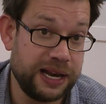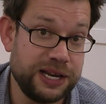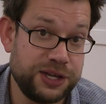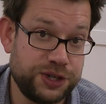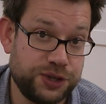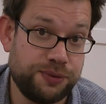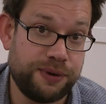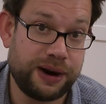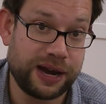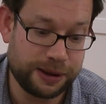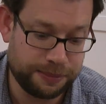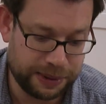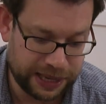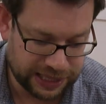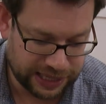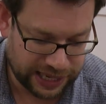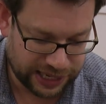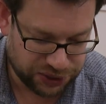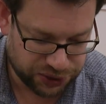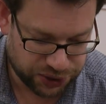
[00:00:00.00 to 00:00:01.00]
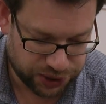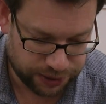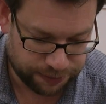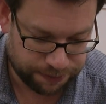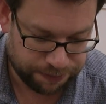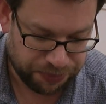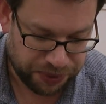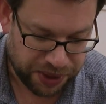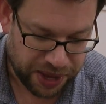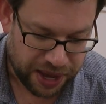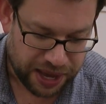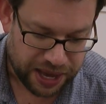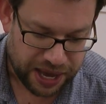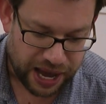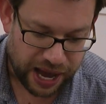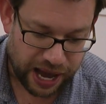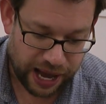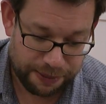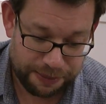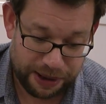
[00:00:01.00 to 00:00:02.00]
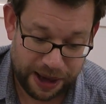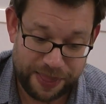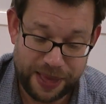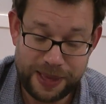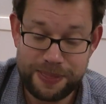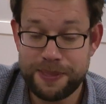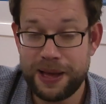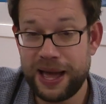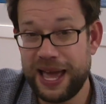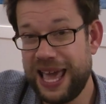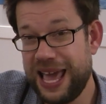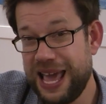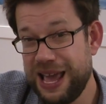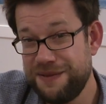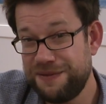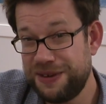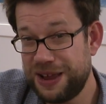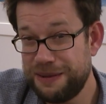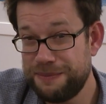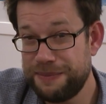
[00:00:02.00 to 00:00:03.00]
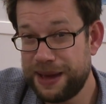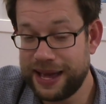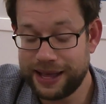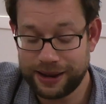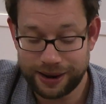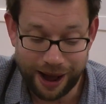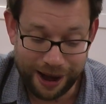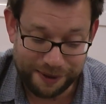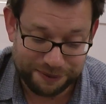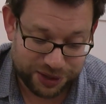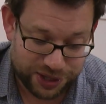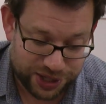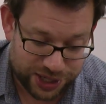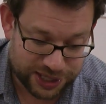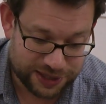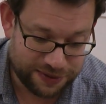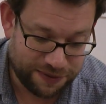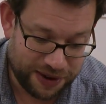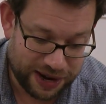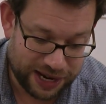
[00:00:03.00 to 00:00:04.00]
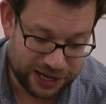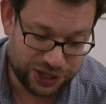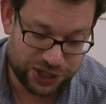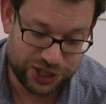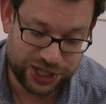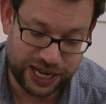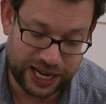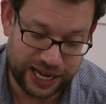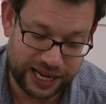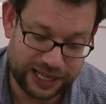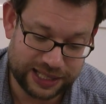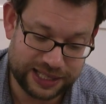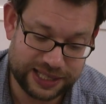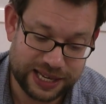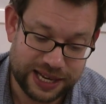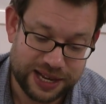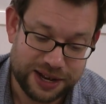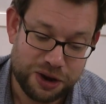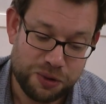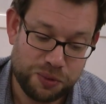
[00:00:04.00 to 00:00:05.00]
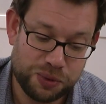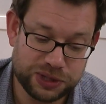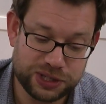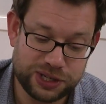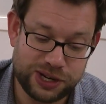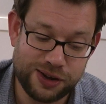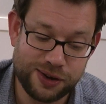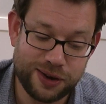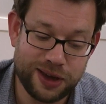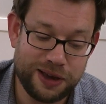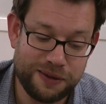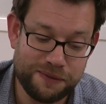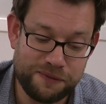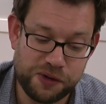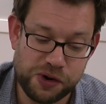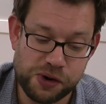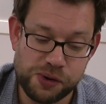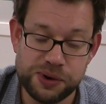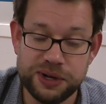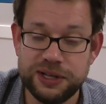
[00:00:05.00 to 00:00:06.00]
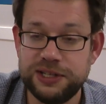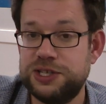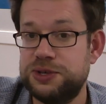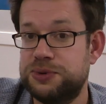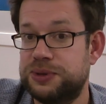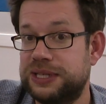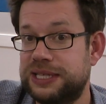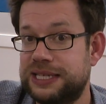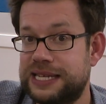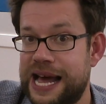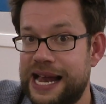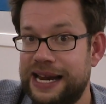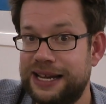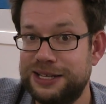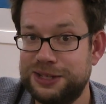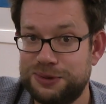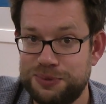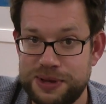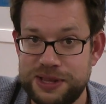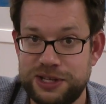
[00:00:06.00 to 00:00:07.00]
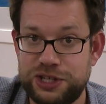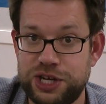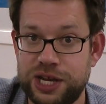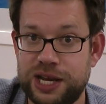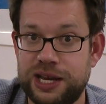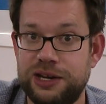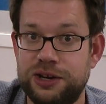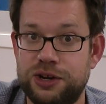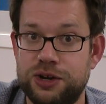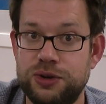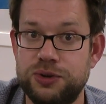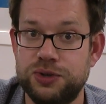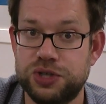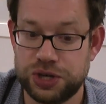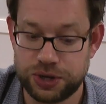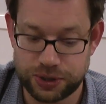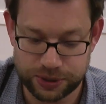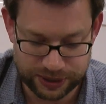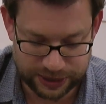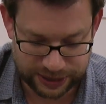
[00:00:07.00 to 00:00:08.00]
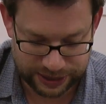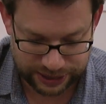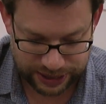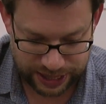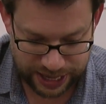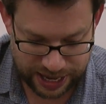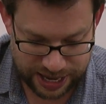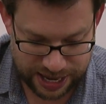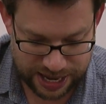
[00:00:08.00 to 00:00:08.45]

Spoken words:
initial recommendation. And then my evening meal, I've just finished it, was looking forward to a salad with chicken goujons.